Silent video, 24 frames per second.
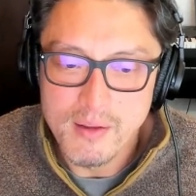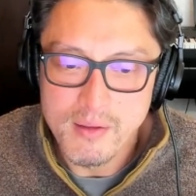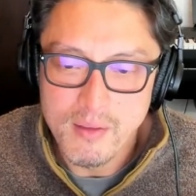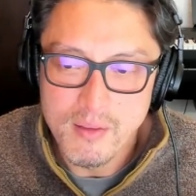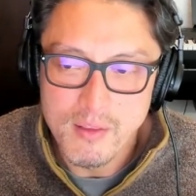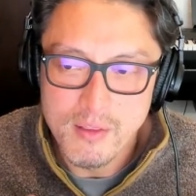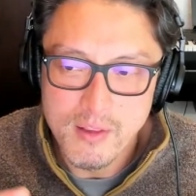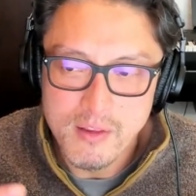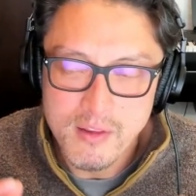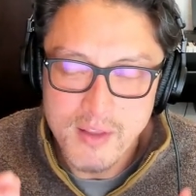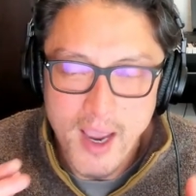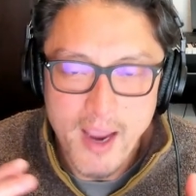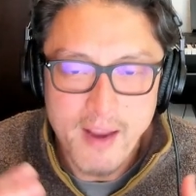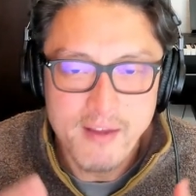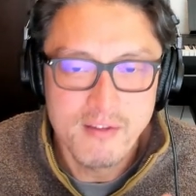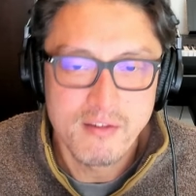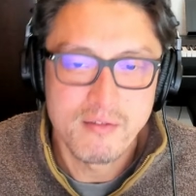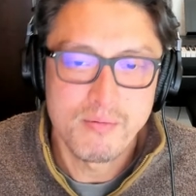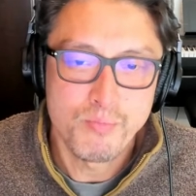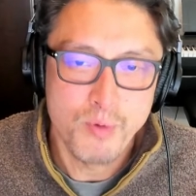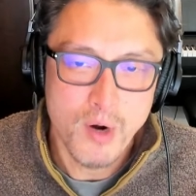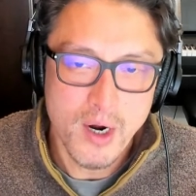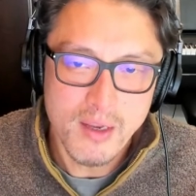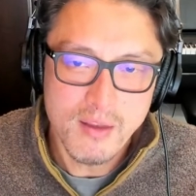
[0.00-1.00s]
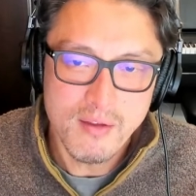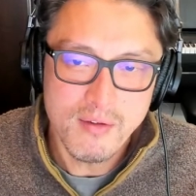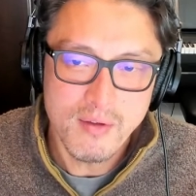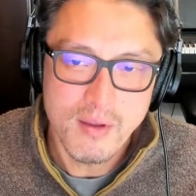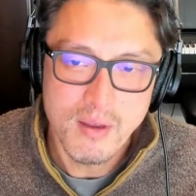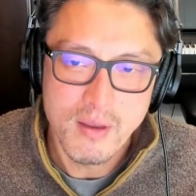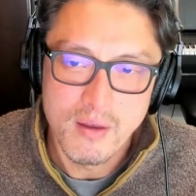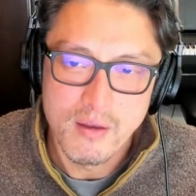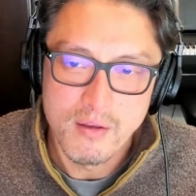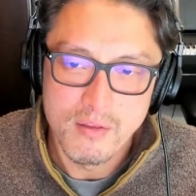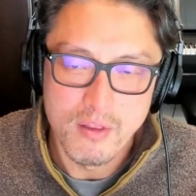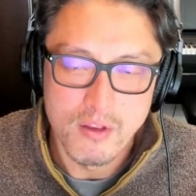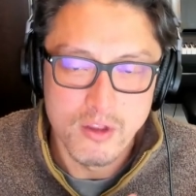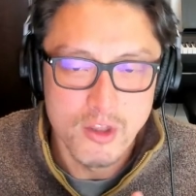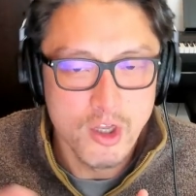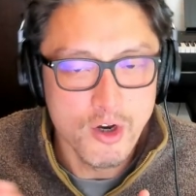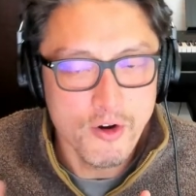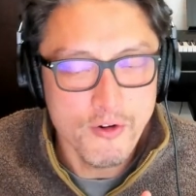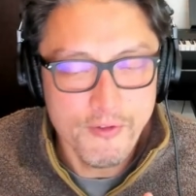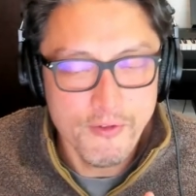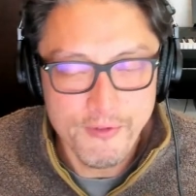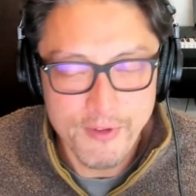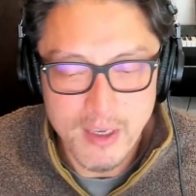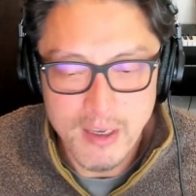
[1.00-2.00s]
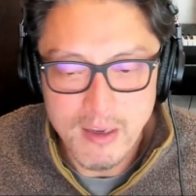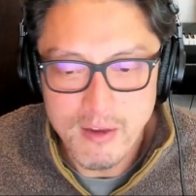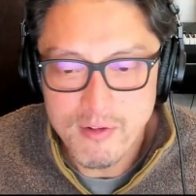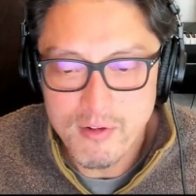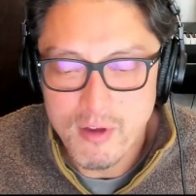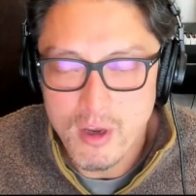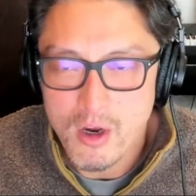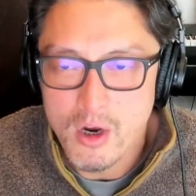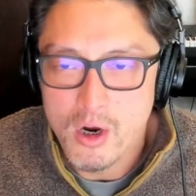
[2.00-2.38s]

the tight spreads, the low fees,